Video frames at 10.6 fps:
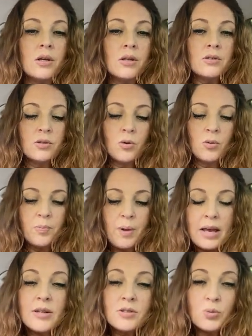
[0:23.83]
So,
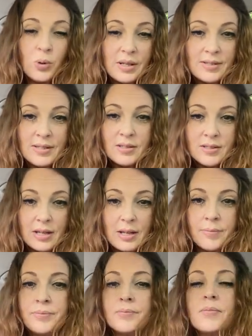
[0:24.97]
back in
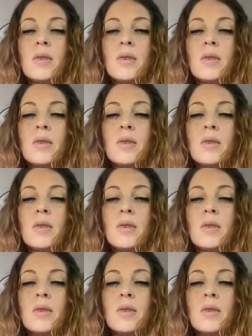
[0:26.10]
2016,